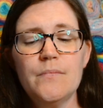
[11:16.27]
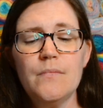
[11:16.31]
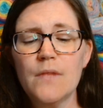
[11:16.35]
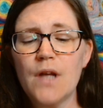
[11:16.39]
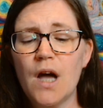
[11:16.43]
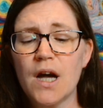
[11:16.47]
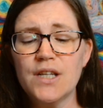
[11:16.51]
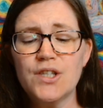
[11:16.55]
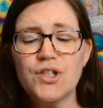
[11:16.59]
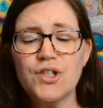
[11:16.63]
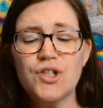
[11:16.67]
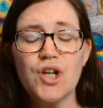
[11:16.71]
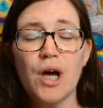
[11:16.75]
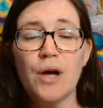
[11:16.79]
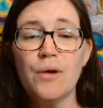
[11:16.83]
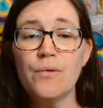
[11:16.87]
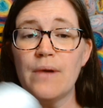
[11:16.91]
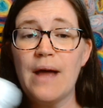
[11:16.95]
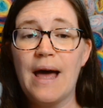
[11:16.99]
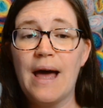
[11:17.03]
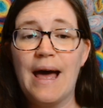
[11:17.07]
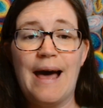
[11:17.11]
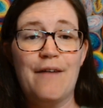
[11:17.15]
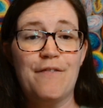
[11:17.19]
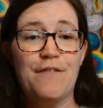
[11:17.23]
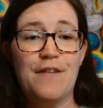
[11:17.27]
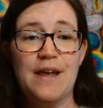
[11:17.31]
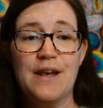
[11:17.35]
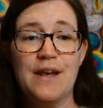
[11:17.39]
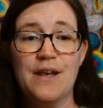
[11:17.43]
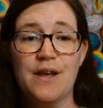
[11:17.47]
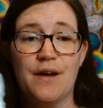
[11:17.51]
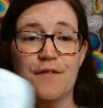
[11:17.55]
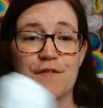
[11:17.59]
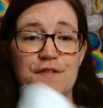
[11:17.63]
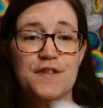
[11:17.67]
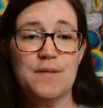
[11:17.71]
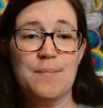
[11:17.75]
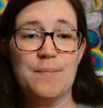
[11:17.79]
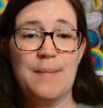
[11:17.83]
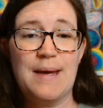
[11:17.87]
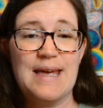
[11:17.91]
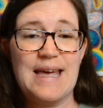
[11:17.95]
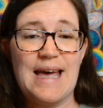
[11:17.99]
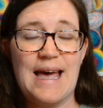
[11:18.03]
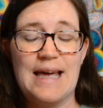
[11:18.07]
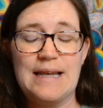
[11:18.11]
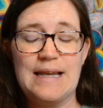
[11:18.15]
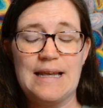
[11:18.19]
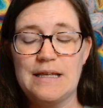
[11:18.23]
I don't have enough to
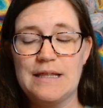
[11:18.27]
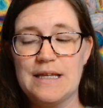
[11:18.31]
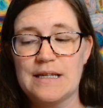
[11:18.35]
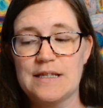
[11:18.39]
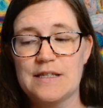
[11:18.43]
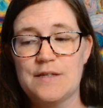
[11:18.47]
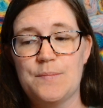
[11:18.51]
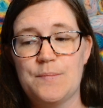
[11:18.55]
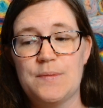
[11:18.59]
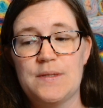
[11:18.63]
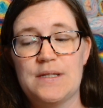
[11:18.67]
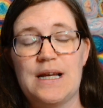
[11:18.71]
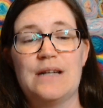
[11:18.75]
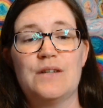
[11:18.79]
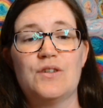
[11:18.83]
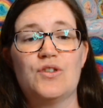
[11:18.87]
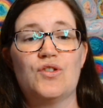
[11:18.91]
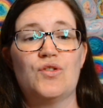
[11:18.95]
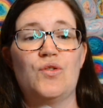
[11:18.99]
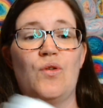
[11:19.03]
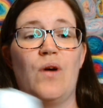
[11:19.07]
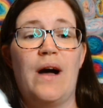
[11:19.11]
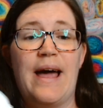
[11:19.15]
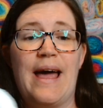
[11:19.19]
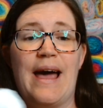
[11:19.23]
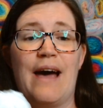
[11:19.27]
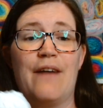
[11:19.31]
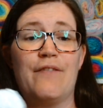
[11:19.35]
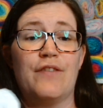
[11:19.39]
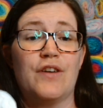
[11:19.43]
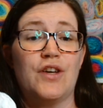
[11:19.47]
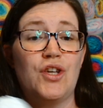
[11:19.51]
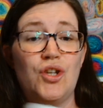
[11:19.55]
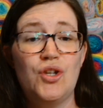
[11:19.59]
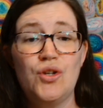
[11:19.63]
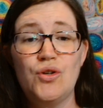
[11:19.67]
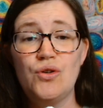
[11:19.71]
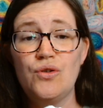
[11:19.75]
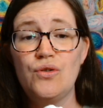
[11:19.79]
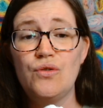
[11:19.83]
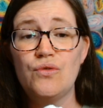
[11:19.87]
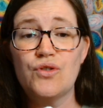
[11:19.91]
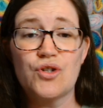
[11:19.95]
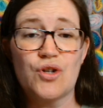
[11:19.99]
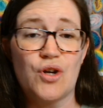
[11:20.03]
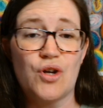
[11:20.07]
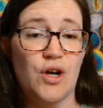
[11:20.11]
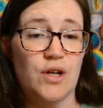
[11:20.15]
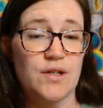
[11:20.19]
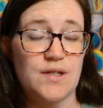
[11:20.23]
make anything substantial. I have a
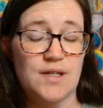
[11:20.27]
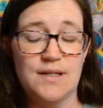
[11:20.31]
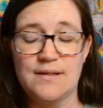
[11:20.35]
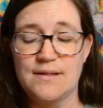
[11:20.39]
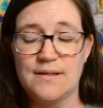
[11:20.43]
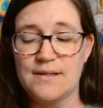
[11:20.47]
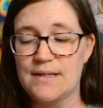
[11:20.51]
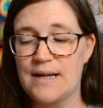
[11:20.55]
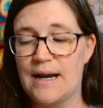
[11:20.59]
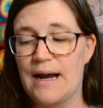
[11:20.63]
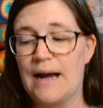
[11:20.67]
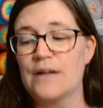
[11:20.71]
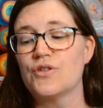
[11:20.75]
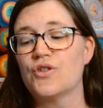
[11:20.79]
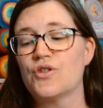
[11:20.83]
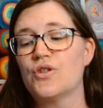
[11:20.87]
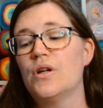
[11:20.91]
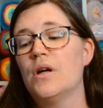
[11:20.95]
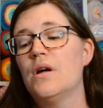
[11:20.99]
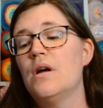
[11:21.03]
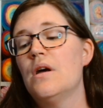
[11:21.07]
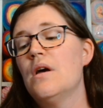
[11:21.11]
huge cotton stash.